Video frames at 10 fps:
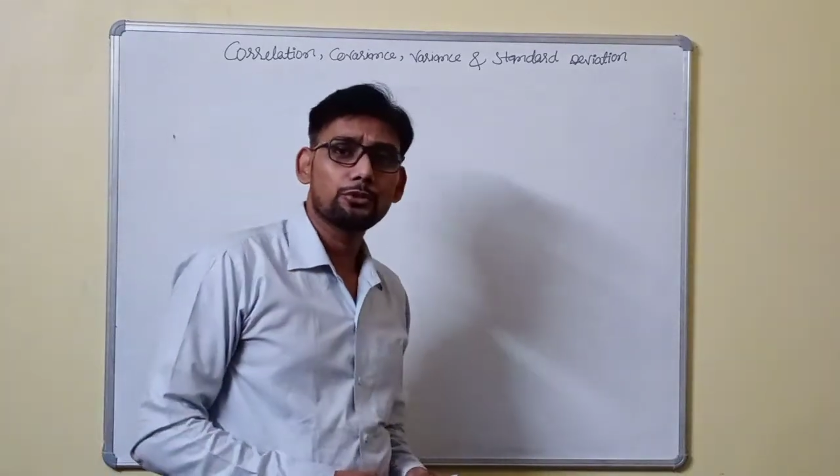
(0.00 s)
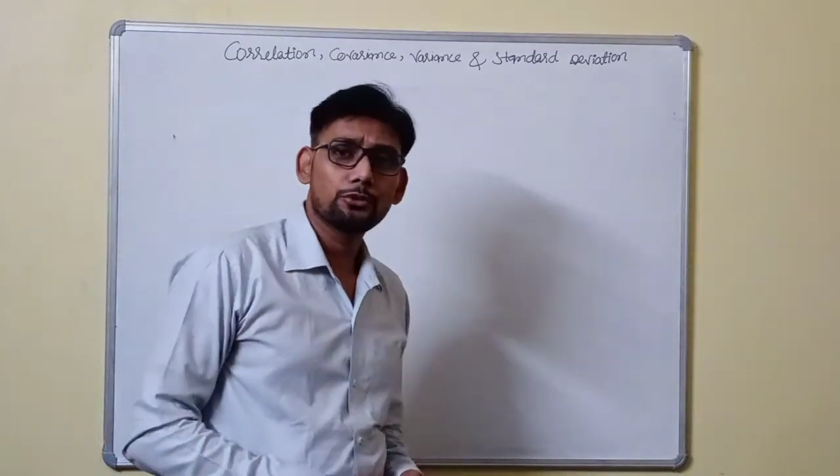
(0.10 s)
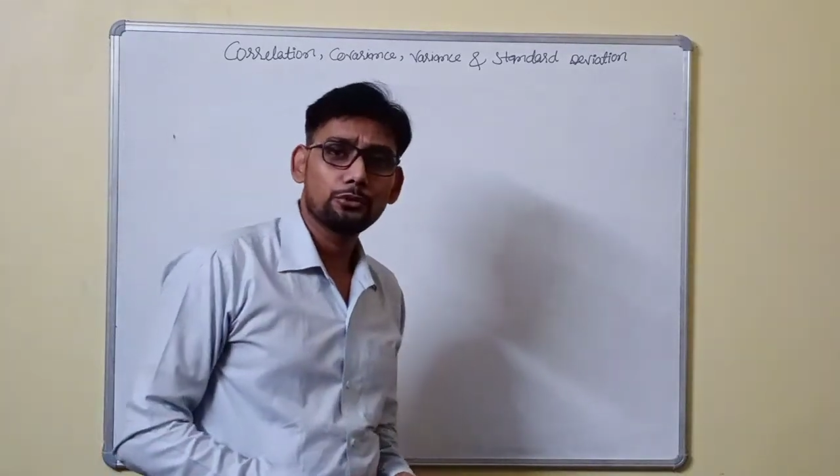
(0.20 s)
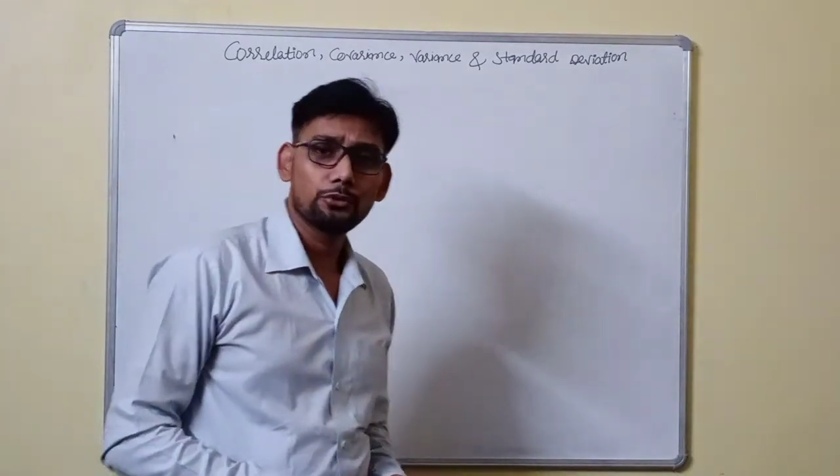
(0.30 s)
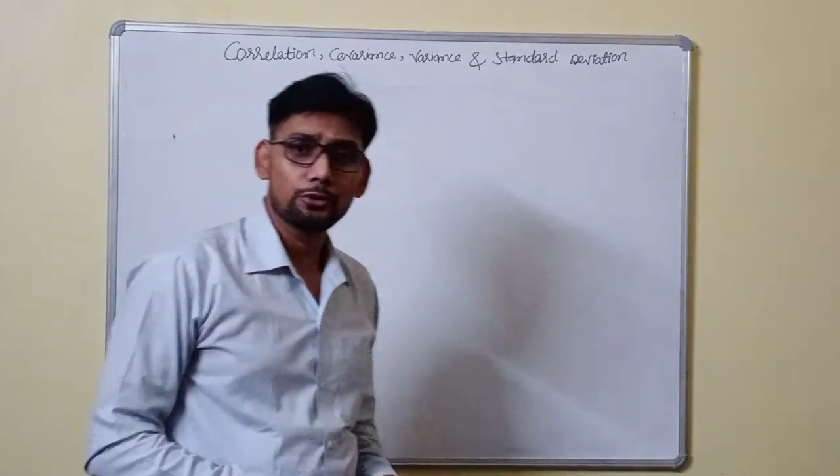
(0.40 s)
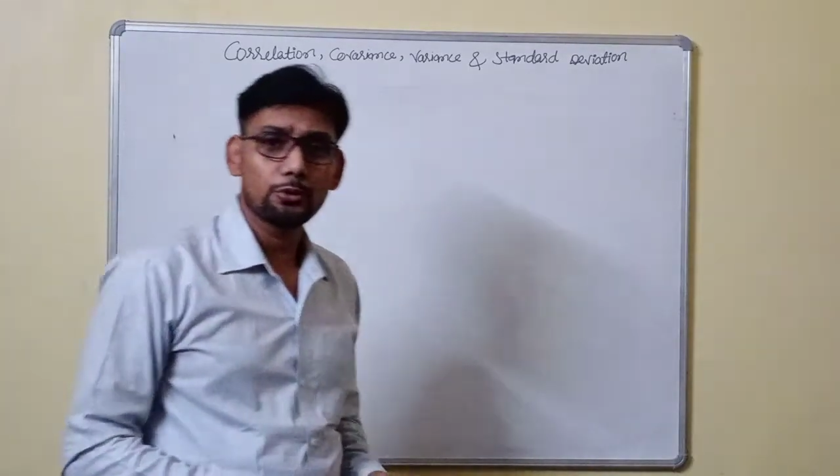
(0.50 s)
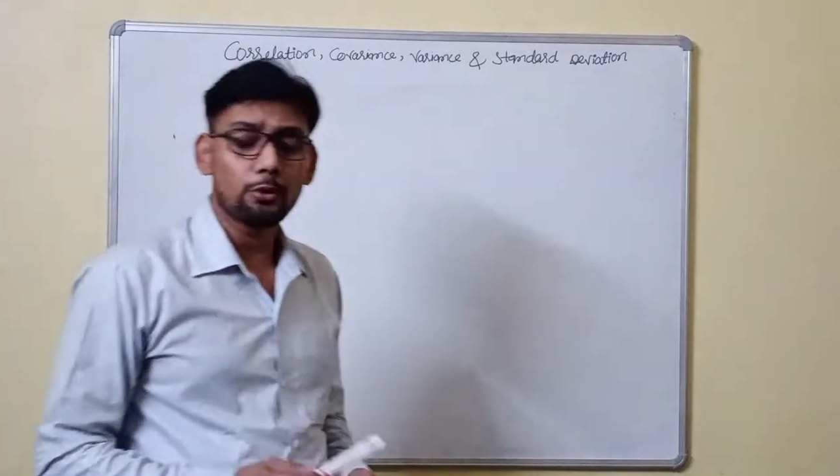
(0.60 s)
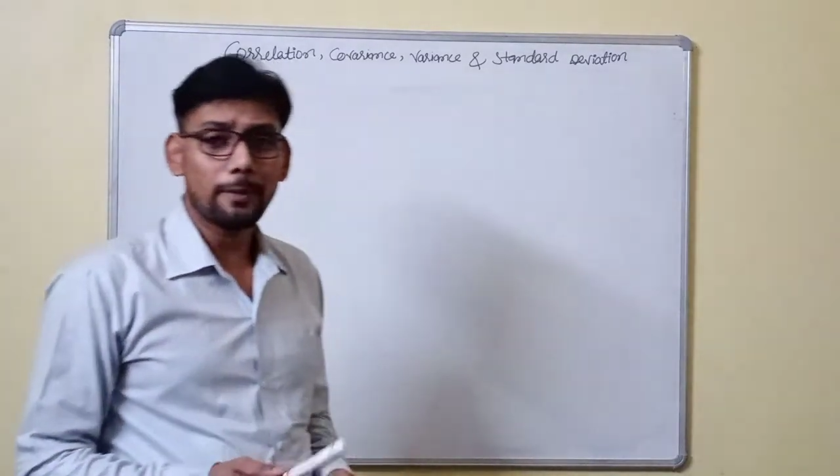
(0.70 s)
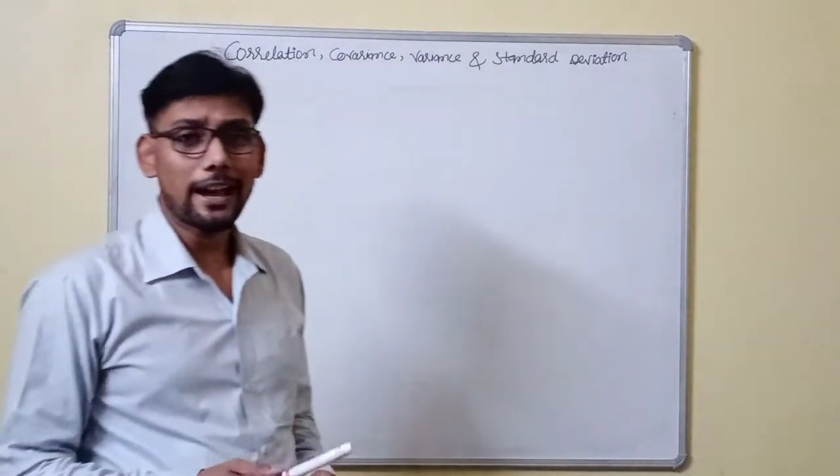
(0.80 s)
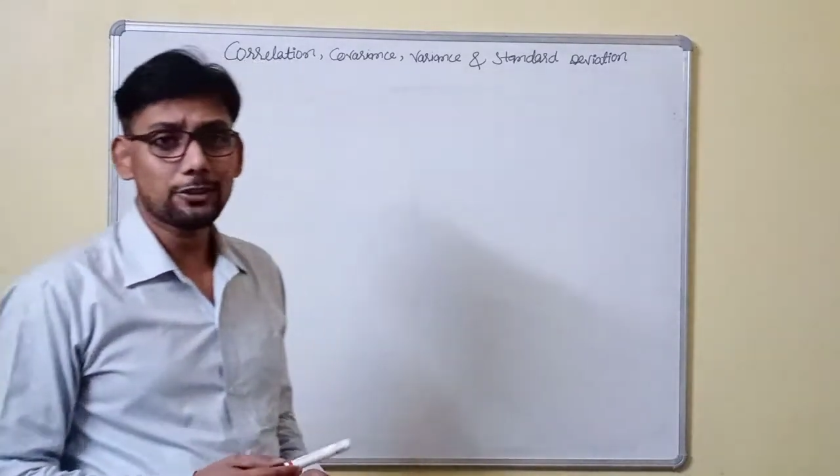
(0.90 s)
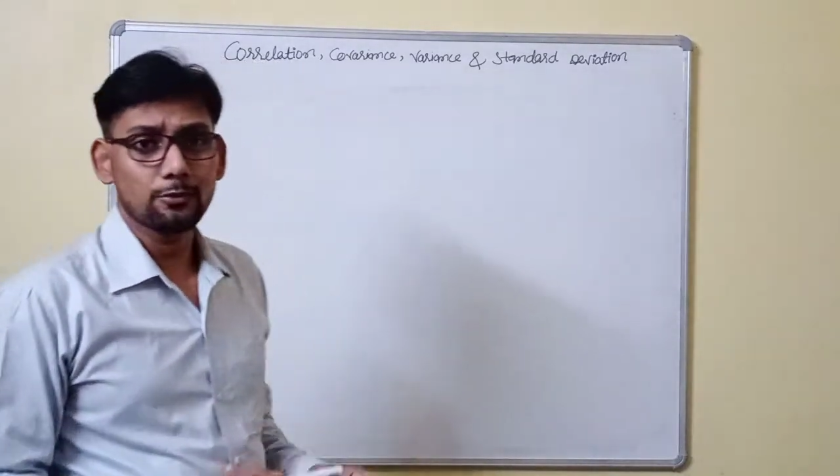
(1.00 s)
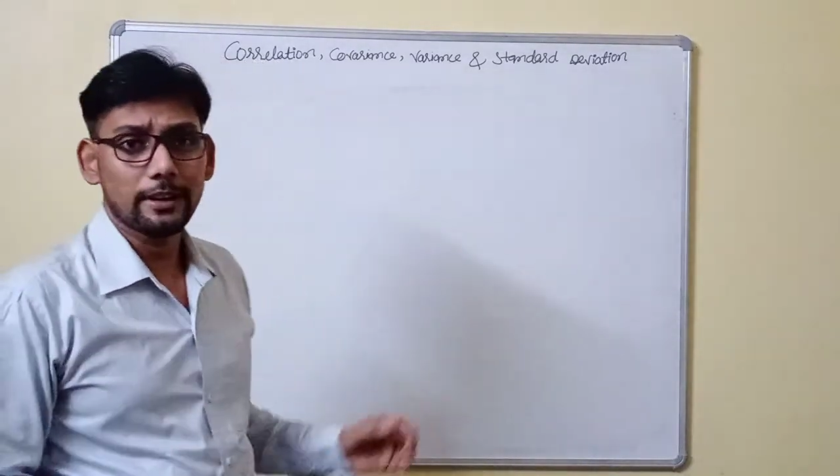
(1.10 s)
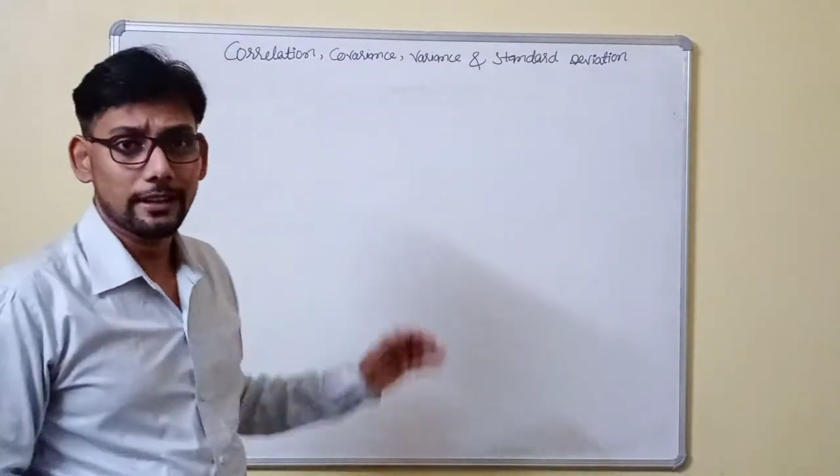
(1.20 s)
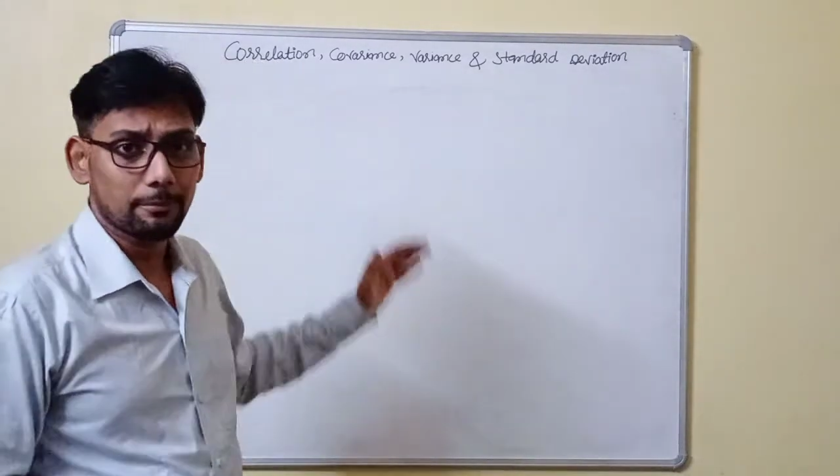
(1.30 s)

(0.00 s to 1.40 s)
to go back to my